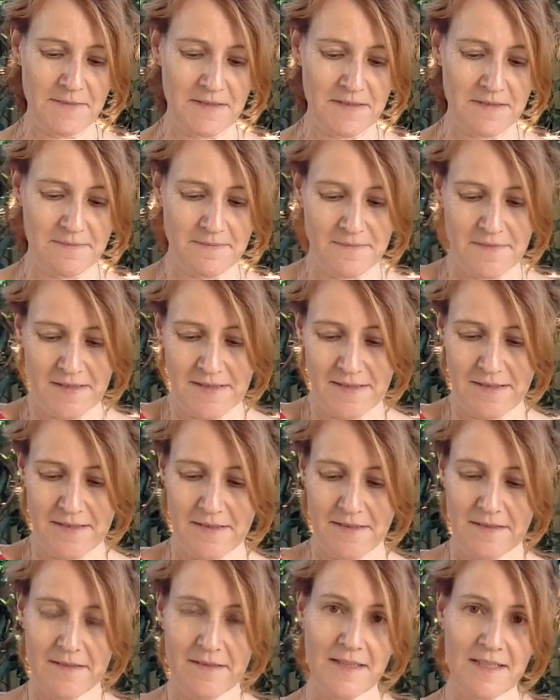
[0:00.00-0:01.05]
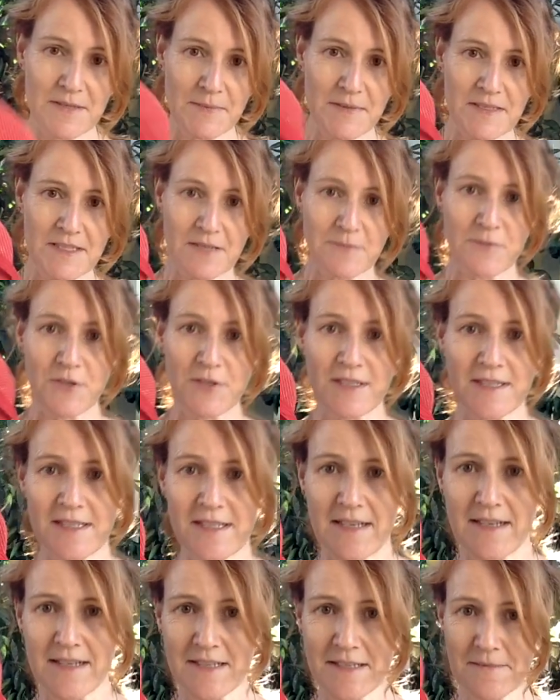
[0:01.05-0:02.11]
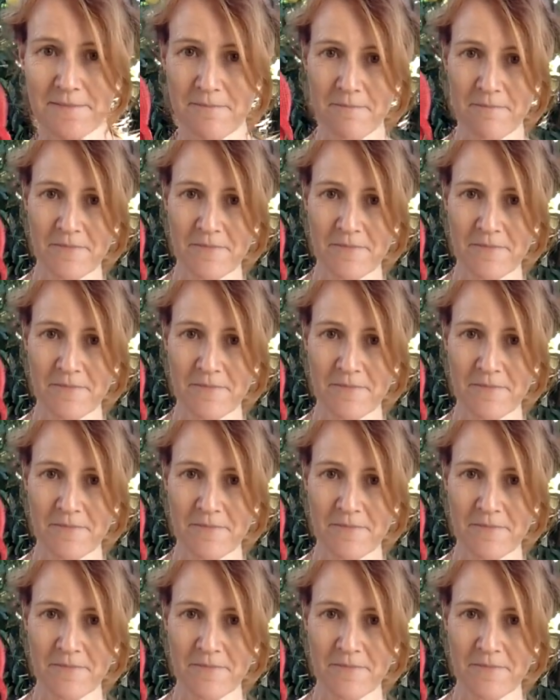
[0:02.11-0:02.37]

as these ones I'm wearing today.